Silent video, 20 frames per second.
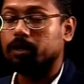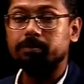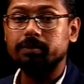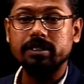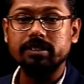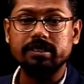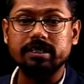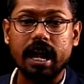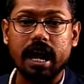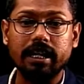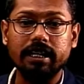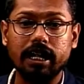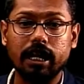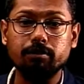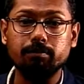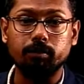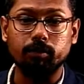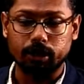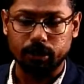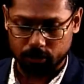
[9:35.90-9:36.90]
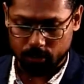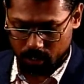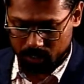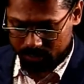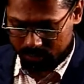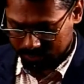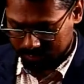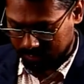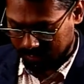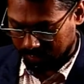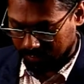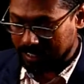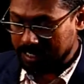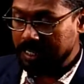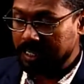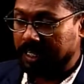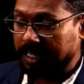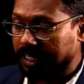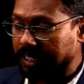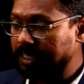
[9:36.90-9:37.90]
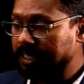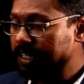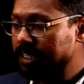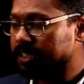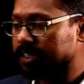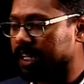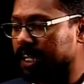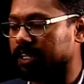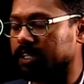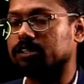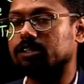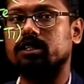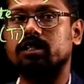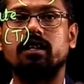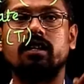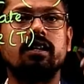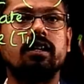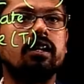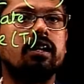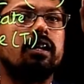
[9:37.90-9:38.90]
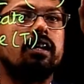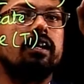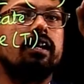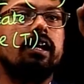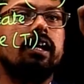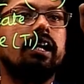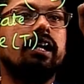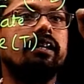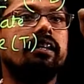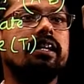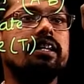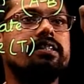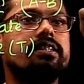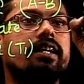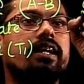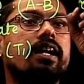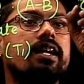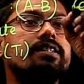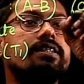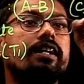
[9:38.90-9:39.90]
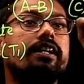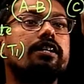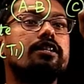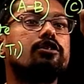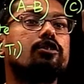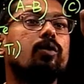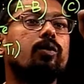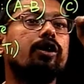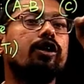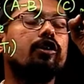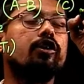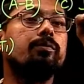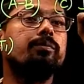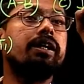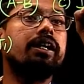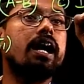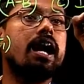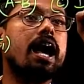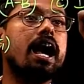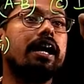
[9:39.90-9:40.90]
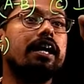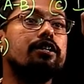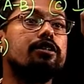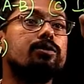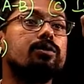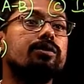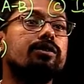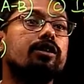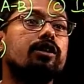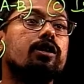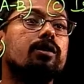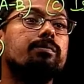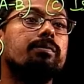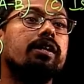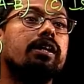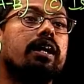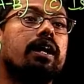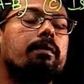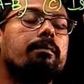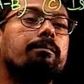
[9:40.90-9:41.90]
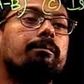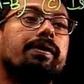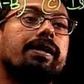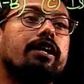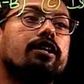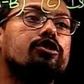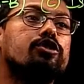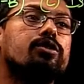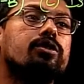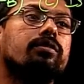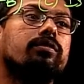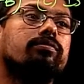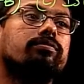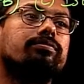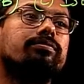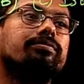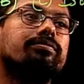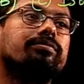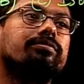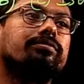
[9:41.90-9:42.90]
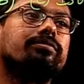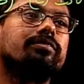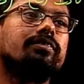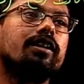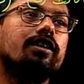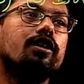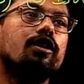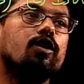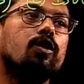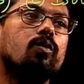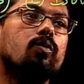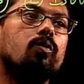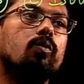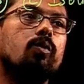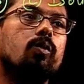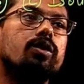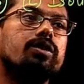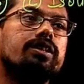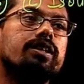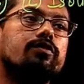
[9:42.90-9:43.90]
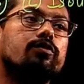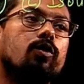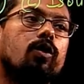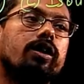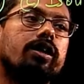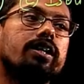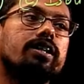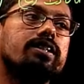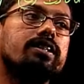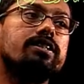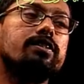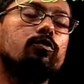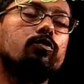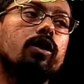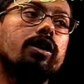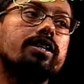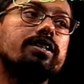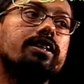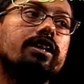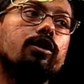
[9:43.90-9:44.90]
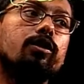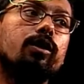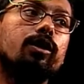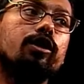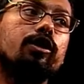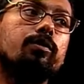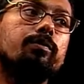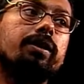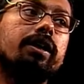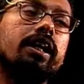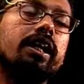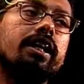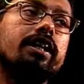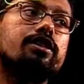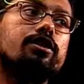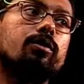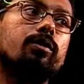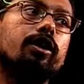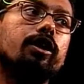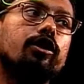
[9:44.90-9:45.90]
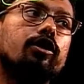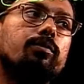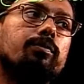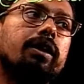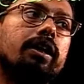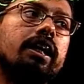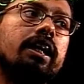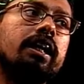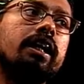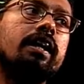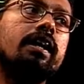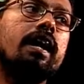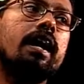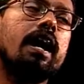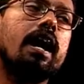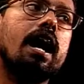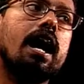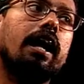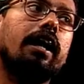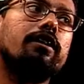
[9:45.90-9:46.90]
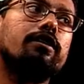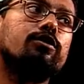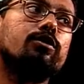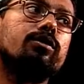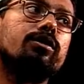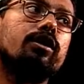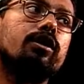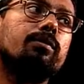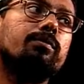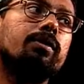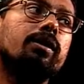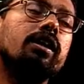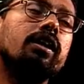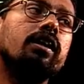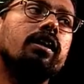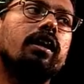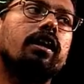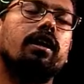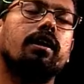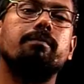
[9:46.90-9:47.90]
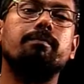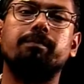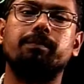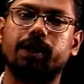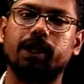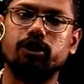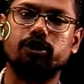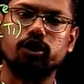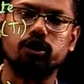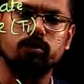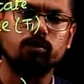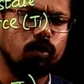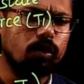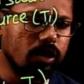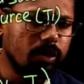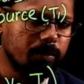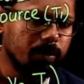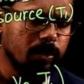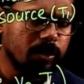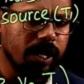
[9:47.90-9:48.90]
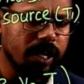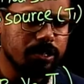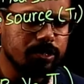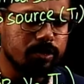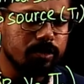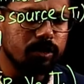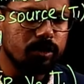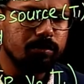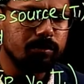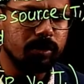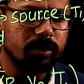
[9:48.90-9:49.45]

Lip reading: the stand and put it on sink. In this case, it is going to be isothermal compression. What is it going to be? It's going to be isothermal compression. What about isothermal